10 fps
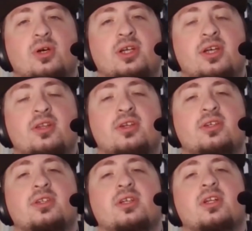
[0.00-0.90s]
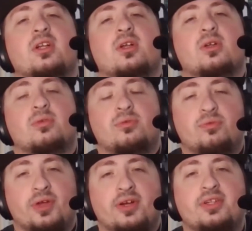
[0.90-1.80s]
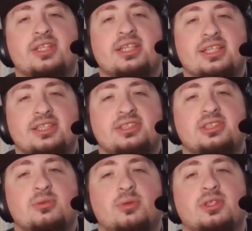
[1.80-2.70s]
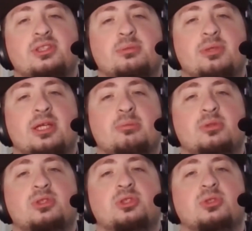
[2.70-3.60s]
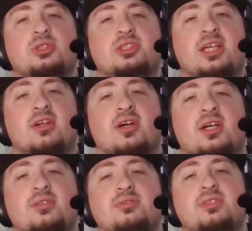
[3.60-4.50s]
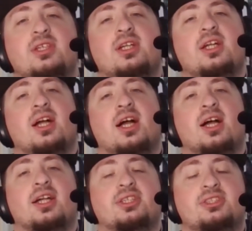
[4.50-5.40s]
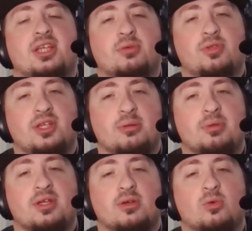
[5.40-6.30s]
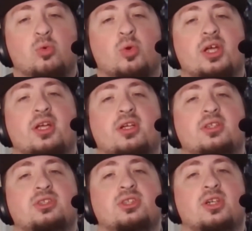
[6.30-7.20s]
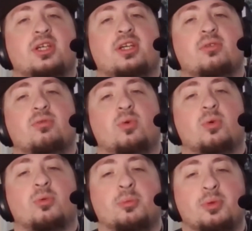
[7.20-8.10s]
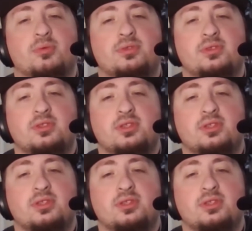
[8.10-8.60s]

another fairly easy one to be able to set off. It's definitely going to be a quick target for removal.